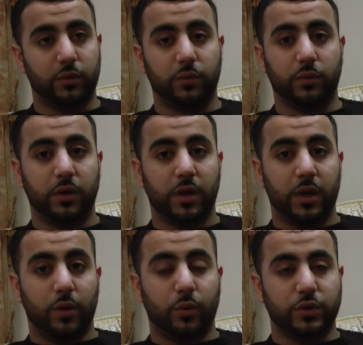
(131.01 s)
or
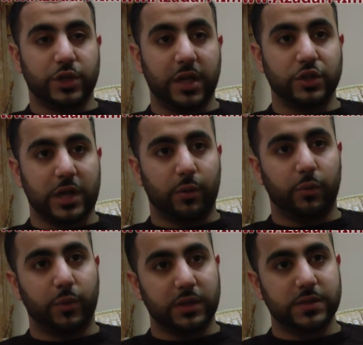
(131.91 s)
change our
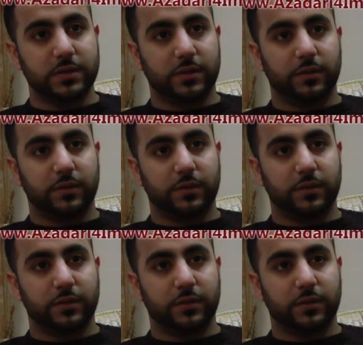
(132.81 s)
ways.